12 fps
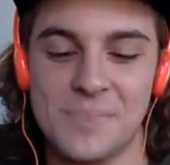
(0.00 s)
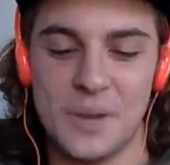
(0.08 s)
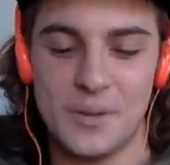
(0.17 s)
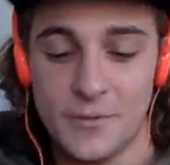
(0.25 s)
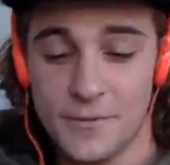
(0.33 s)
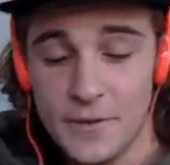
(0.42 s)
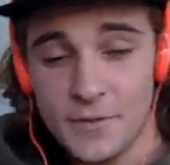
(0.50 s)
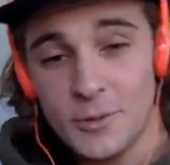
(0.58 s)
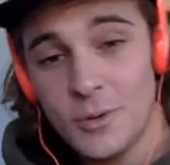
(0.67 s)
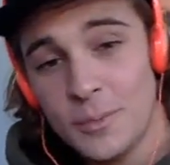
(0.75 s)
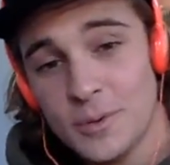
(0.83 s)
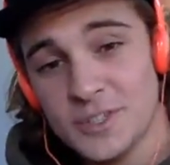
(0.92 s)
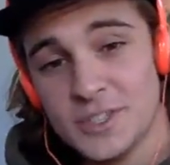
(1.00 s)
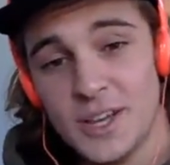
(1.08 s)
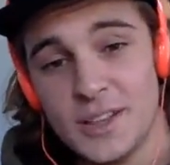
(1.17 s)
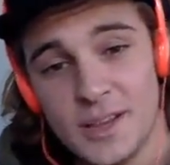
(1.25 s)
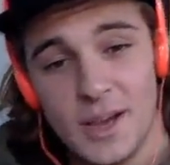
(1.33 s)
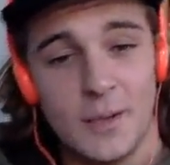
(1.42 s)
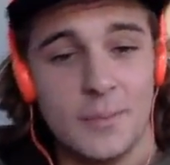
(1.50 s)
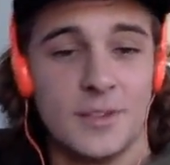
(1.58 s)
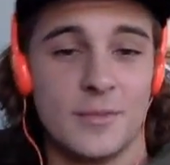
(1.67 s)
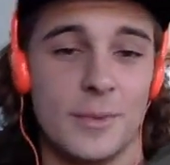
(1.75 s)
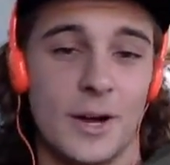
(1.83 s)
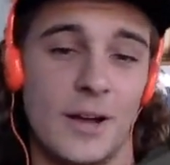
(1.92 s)
it was 51% the
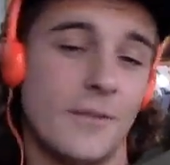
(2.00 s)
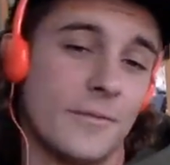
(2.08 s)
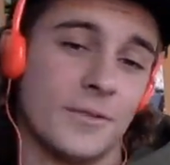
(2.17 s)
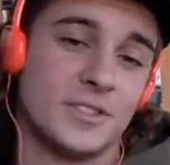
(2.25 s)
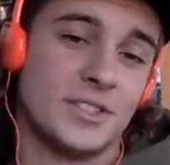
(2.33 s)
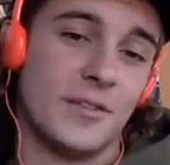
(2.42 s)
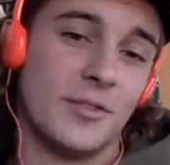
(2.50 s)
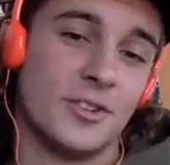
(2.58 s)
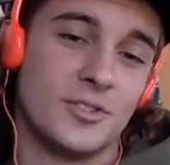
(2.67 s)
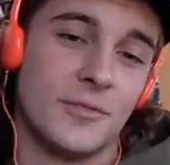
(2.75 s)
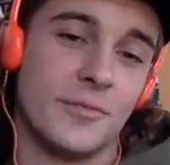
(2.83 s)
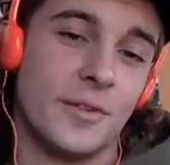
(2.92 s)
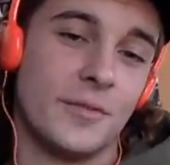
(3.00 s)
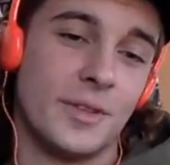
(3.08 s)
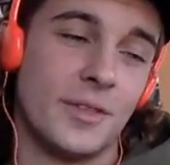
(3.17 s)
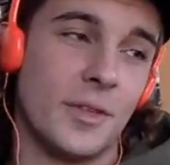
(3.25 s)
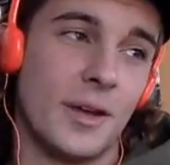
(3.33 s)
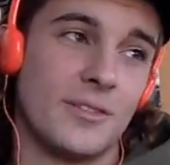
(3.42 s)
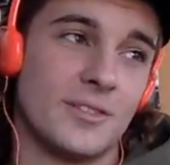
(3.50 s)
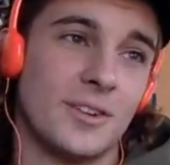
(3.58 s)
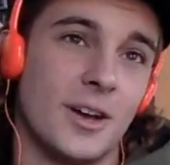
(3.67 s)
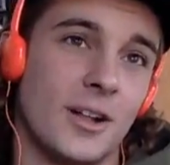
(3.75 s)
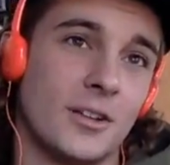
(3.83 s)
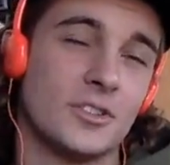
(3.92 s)
Hypebeast bought for
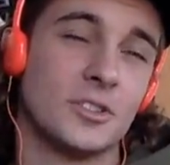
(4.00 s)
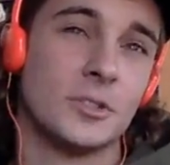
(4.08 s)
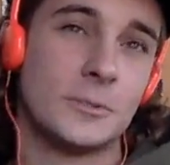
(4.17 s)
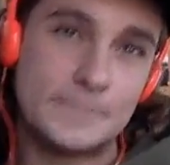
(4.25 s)
$750,000.